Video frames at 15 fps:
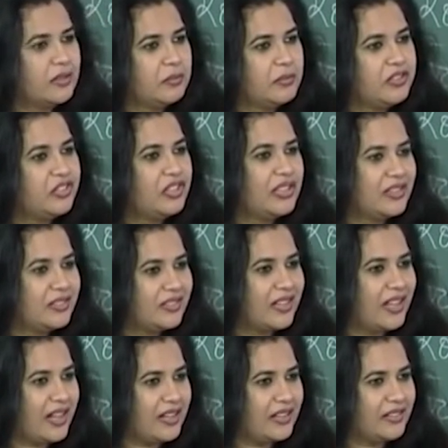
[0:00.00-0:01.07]
Michelle's
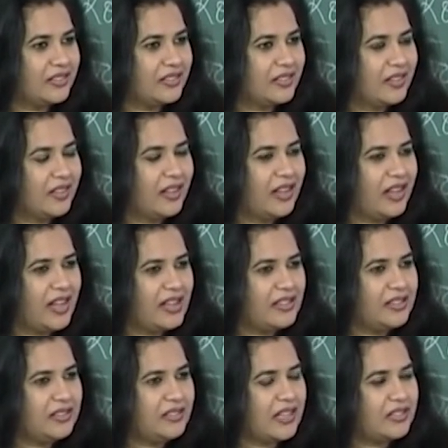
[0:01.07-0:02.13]
eyes, and
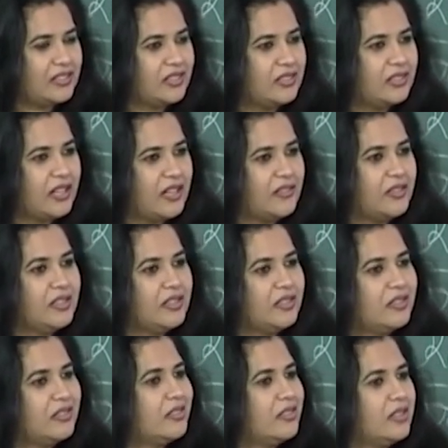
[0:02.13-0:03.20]
in Taxi Driver it
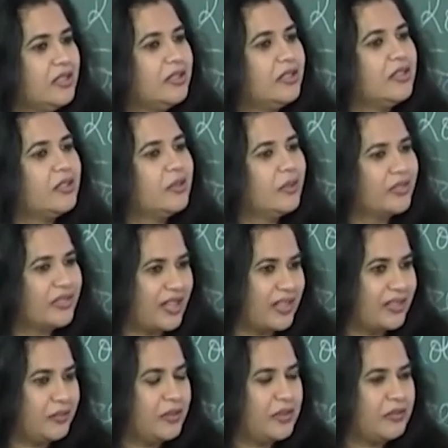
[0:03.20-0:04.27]
is De Niro's
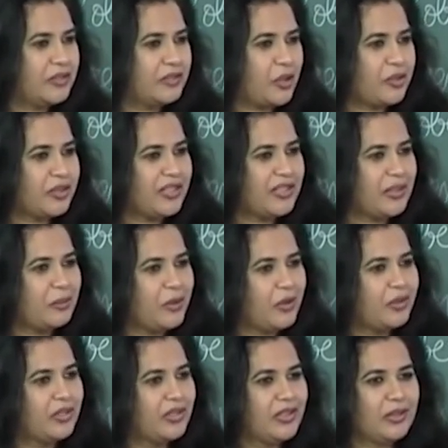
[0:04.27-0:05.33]
eyes. We were talking
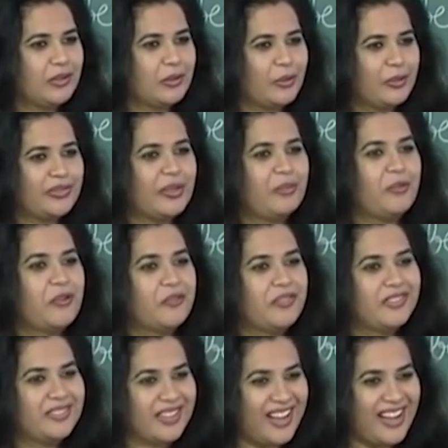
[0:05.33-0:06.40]
about close up of
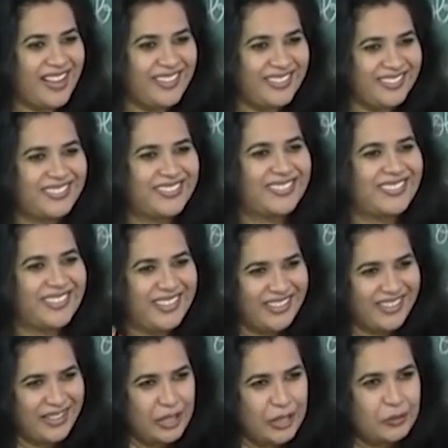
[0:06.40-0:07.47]
his eyes,
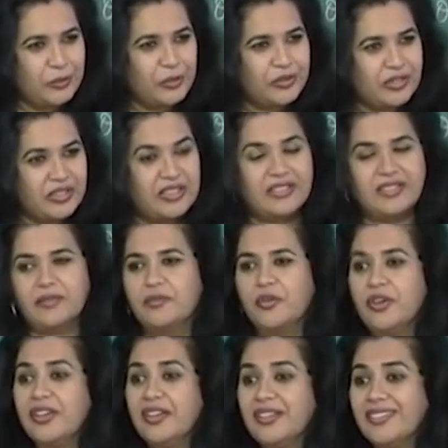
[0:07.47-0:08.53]
and most it is a
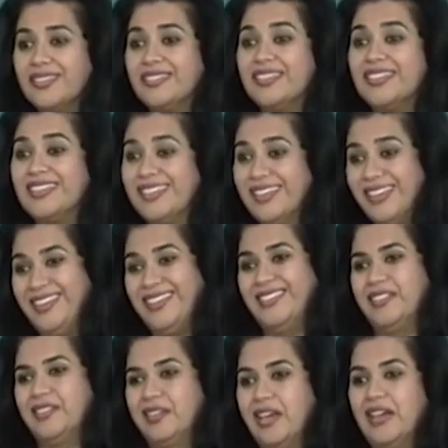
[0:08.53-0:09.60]
voyeuristic
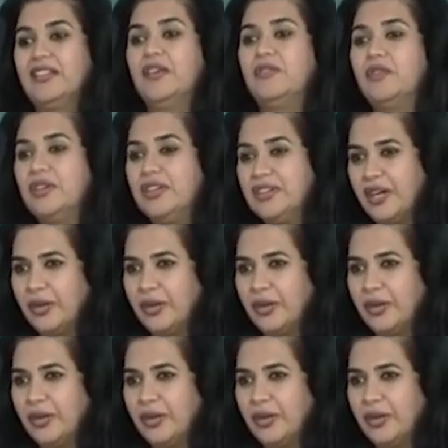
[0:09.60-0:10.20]
gaze at the world